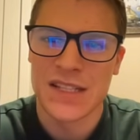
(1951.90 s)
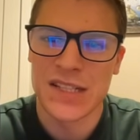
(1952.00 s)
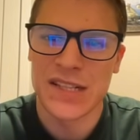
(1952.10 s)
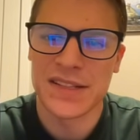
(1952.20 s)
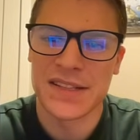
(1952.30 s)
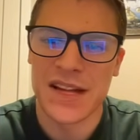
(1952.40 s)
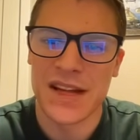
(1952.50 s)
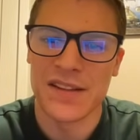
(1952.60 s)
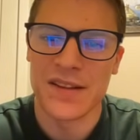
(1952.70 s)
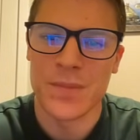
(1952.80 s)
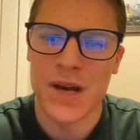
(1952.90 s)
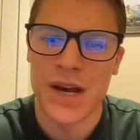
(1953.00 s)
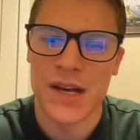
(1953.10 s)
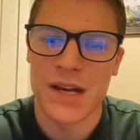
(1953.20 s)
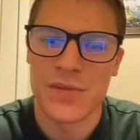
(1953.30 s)
A little sussy
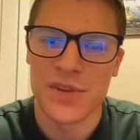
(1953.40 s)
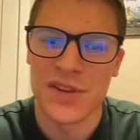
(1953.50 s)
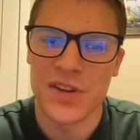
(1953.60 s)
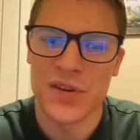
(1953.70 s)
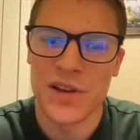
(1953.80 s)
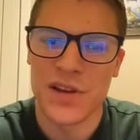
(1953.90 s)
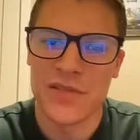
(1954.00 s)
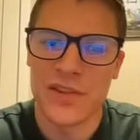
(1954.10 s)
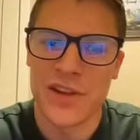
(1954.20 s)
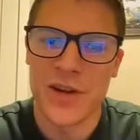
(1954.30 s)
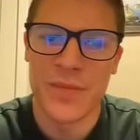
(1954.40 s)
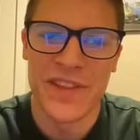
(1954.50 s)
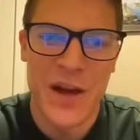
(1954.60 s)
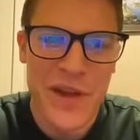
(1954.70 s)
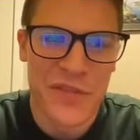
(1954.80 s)
baka, what's going on over there.
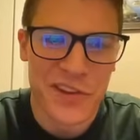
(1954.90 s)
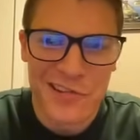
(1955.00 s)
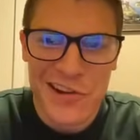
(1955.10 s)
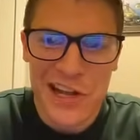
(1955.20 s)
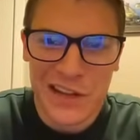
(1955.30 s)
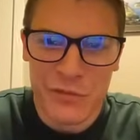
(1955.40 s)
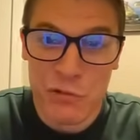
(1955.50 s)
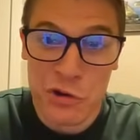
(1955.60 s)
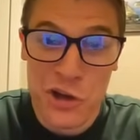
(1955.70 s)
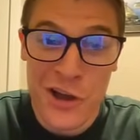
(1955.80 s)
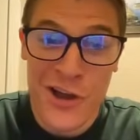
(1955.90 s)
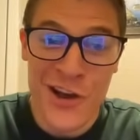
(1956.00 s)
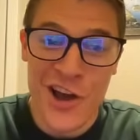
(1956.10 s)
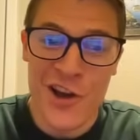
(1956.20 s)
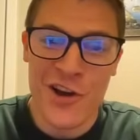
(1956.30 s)
But now we have the trail of...
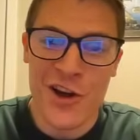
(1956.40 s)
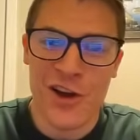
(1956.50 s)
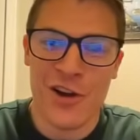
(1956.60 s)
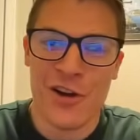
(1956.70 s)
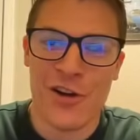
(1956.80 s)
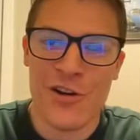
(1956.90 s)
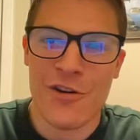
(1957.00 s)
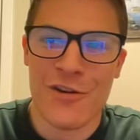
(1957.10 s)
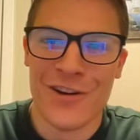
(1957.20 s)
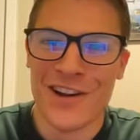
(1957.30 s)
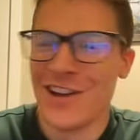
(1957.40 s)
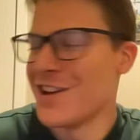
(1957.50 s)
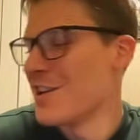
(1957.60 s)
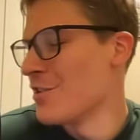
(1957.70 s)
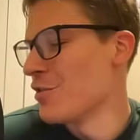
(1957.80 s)
Whoa!
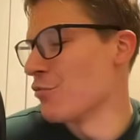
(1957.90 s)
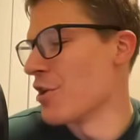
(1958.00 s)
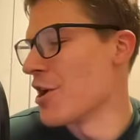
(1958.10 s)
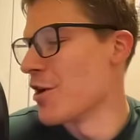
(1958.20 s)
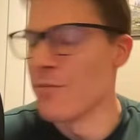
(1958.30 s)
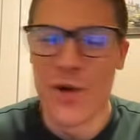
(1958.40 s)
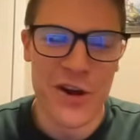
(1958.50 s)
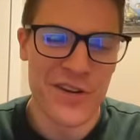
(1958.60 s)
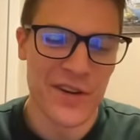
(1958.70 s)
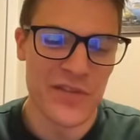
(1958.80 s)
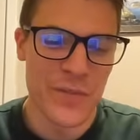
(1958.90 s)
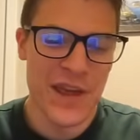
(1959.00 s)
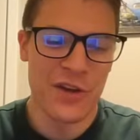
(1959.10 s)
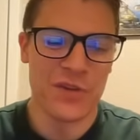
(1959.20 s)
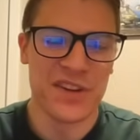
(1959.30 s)
The rare March of the
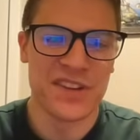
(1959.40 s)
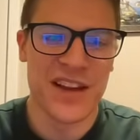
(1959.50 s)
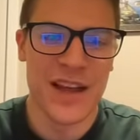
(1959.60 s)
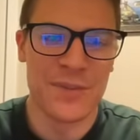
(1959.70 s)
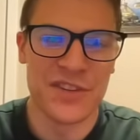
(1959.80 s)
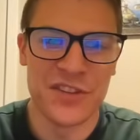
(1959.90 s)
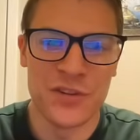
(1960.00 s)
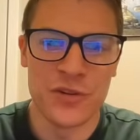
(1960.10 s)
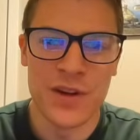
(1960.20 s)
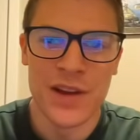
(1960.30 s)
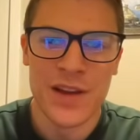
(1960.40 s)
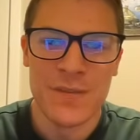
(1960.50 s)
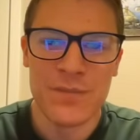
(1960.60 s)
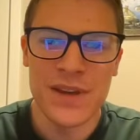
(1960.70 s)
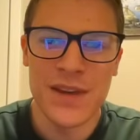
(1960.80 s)
Penguins ×2.
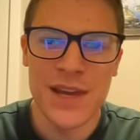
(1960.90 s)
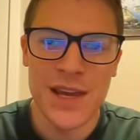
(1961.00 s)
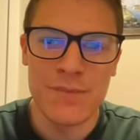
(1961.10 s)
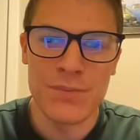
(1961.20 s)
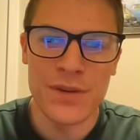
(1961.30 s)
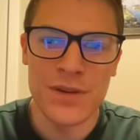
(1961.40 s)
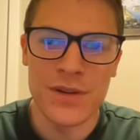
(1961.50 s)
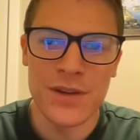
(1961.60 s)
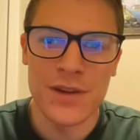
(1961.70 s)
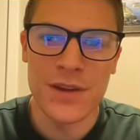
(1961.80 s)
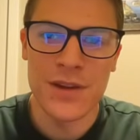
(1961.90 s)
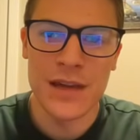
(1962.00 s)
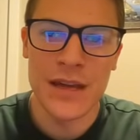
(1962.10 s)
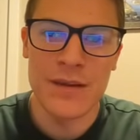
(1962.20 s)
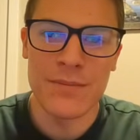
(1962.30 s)
Beep,
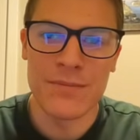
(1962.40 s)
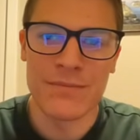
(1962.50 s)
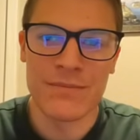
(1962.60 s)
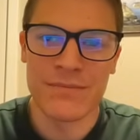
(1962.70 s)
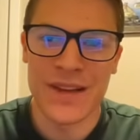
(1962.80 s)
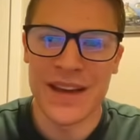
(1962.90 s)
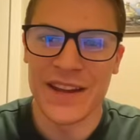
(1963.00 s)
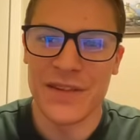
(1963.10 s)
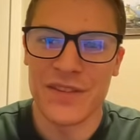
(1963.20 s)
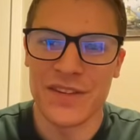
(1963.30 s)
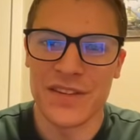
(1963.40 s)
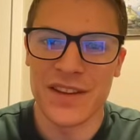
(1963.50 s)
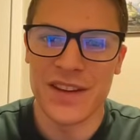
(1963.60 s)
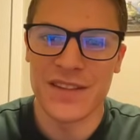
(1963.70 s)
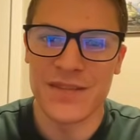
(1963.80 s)
beep. Man, you can't even see the
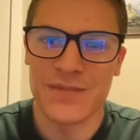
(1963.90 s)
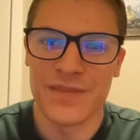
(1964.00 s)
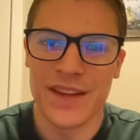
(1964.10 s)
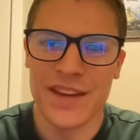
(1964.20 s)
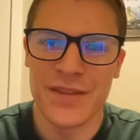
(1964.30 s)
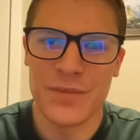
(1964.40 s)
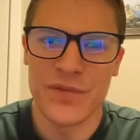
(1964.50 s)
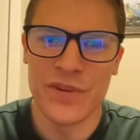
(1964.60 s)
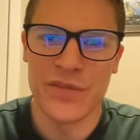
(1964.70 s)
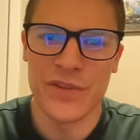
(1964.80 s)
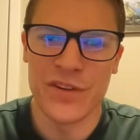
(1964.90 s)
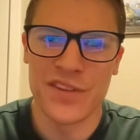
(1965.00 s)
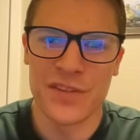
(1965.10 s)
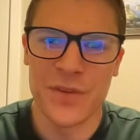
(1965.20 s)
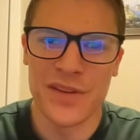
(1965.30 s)
tank. That didn't even move very far.
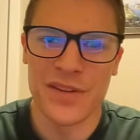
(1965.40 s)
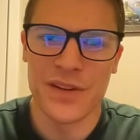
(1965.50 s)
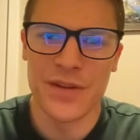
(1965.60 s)
There's so much